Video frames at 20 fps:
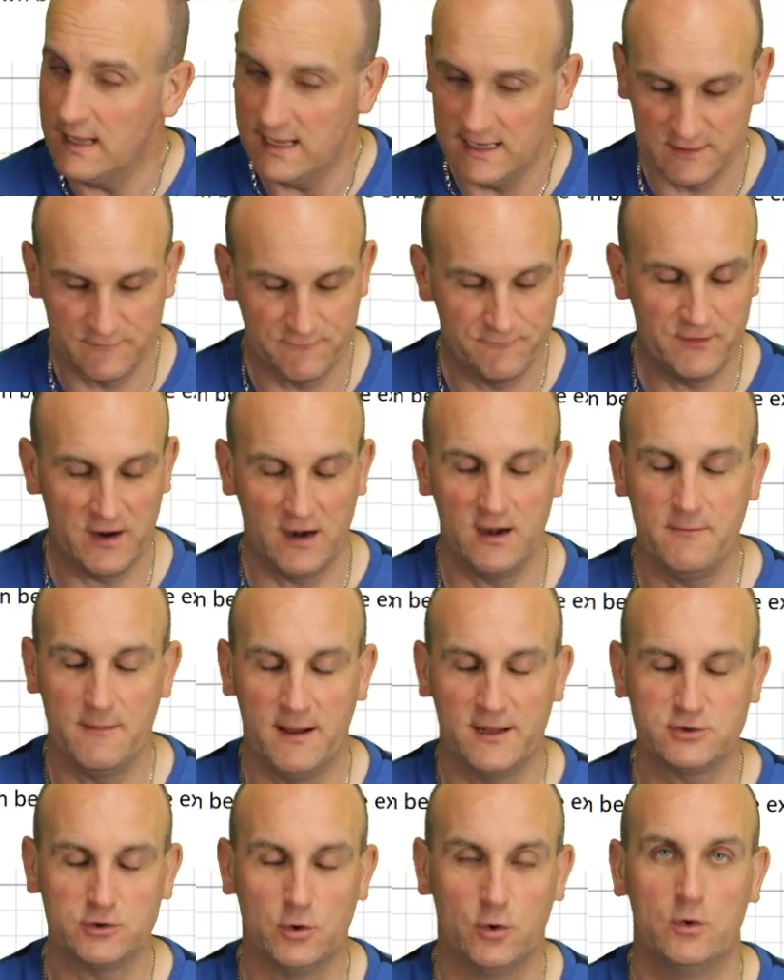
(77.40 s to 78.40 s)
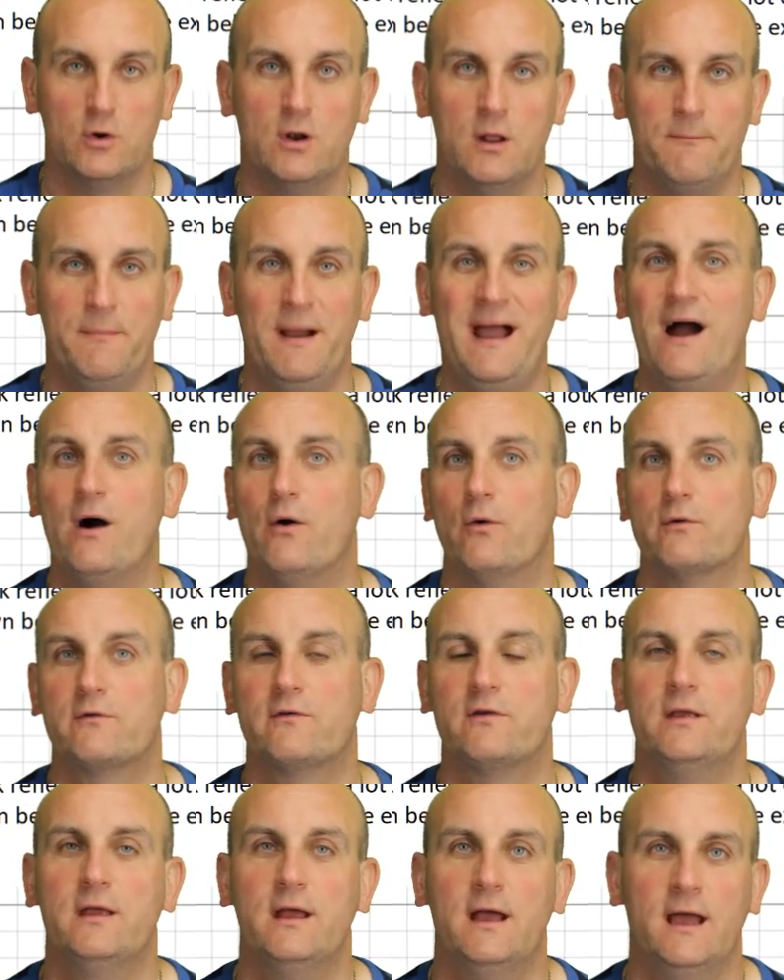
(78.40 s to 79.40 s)
is very much all
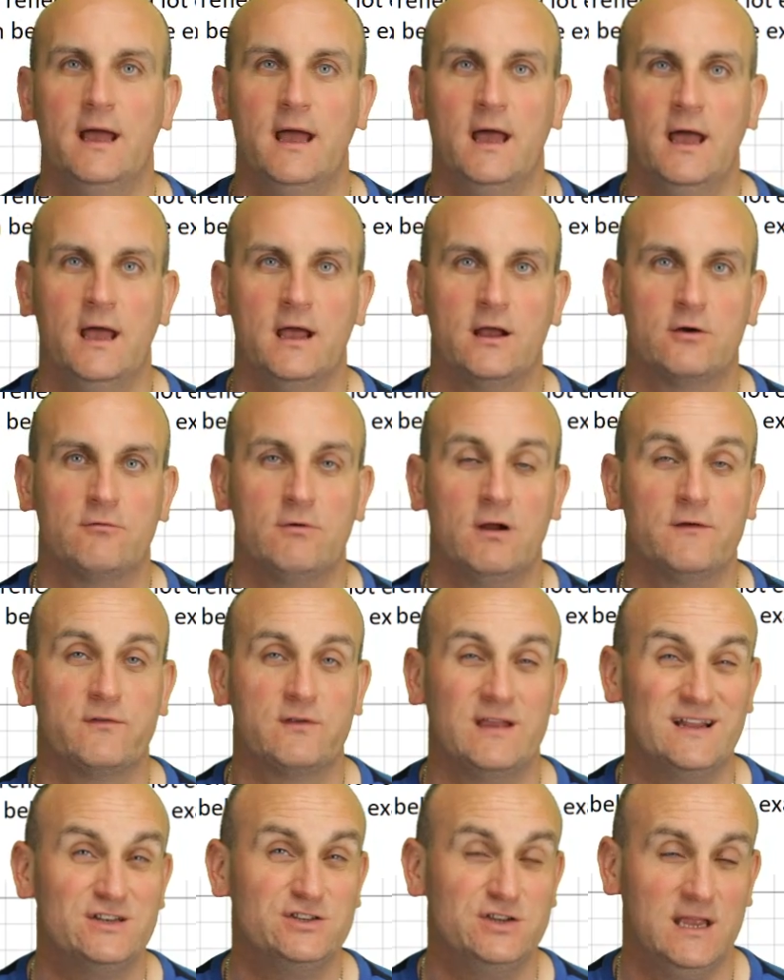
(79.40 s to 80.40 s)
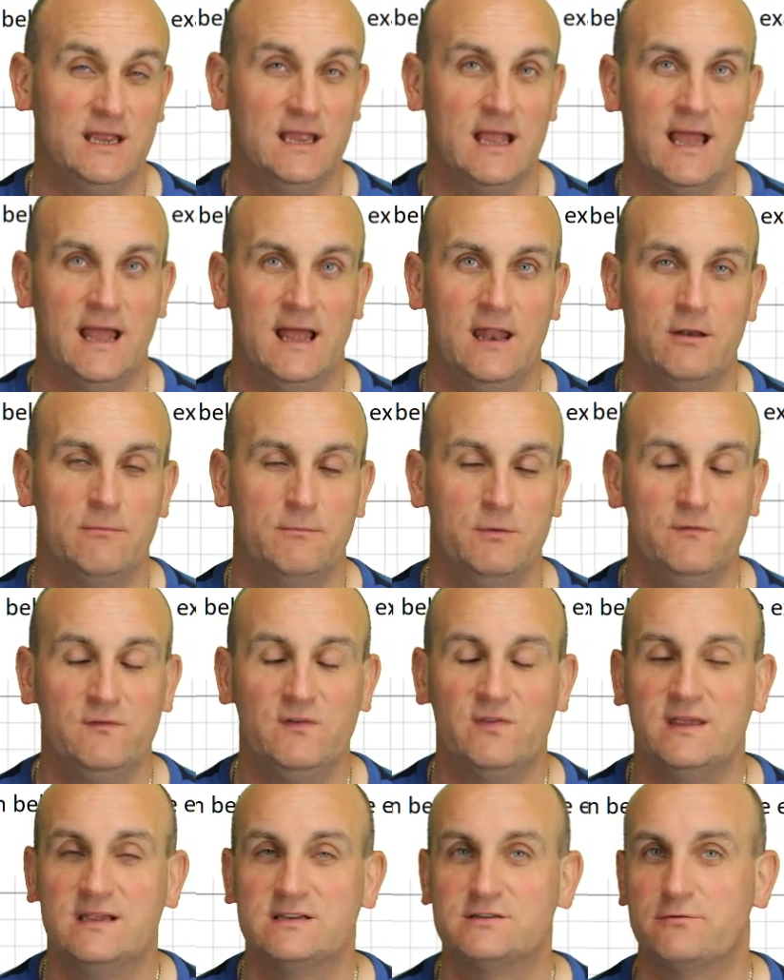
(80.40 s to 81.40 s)
about graph sketching and
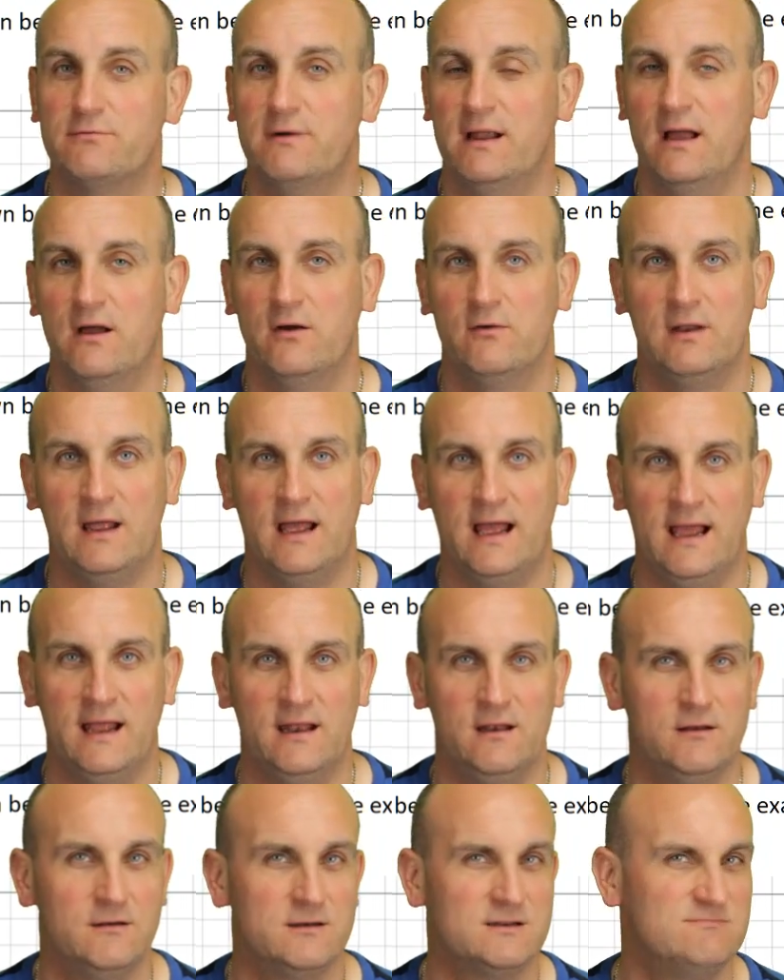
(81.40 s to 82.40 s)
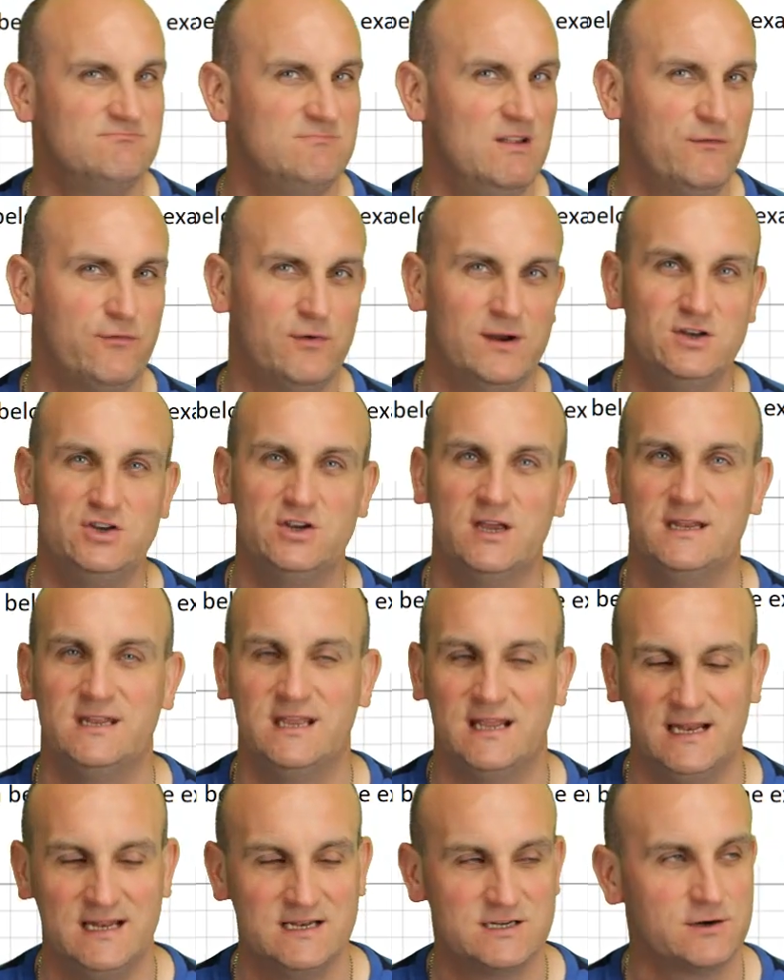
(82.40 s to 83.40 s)
moving things around and
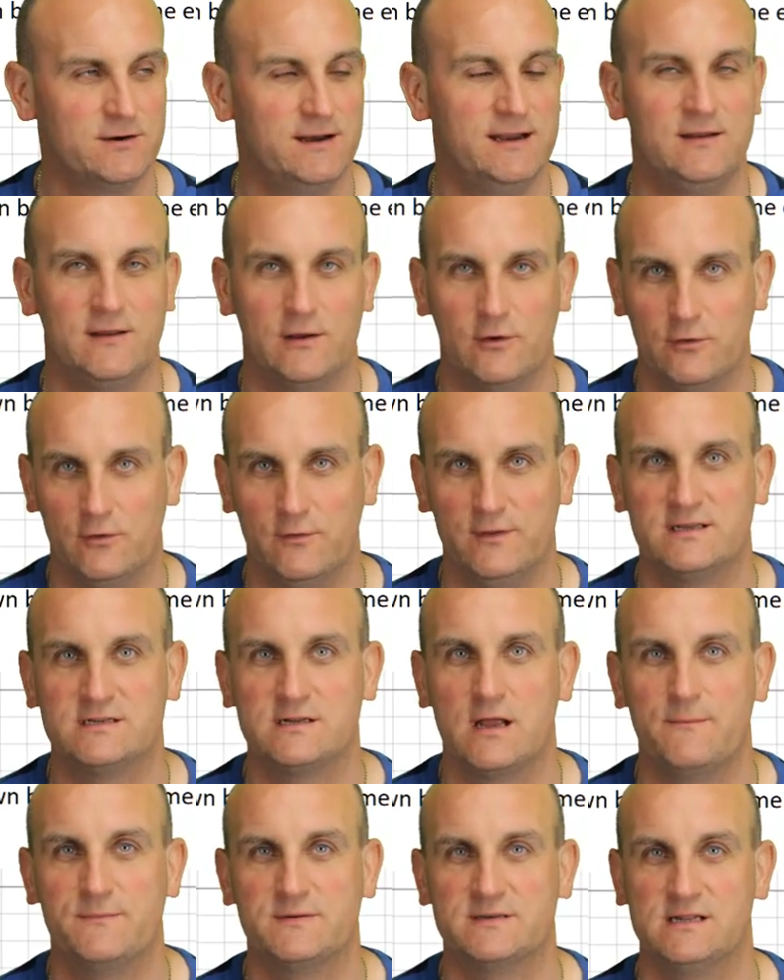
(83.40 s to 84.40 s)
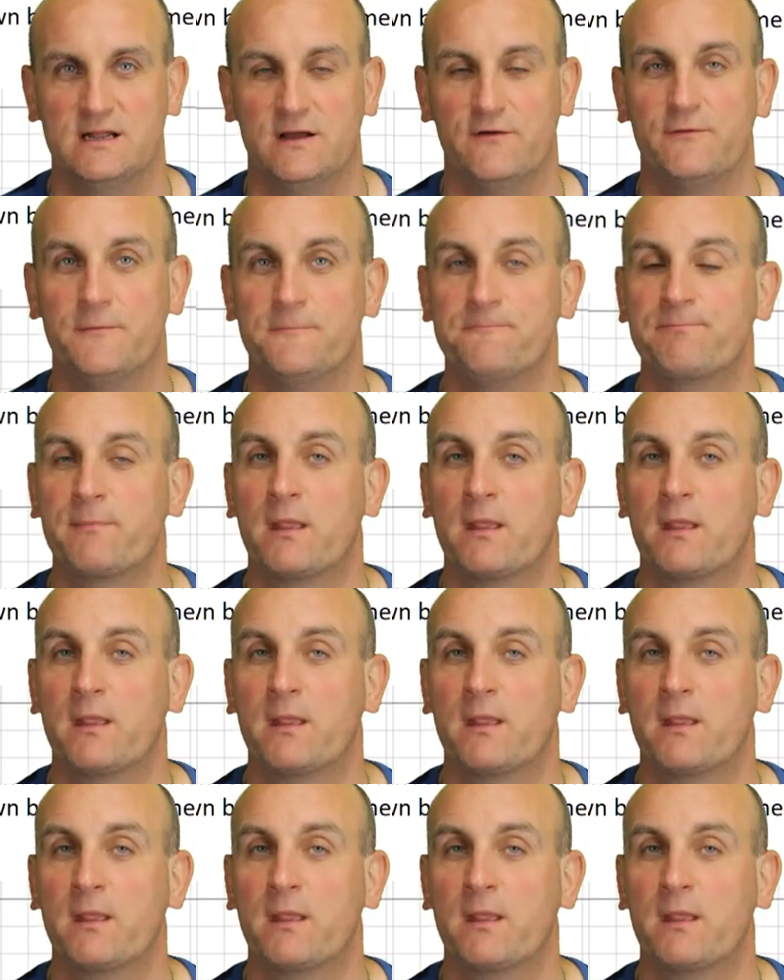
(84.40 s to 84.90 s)
differentiating and integrating and all this type of stuff.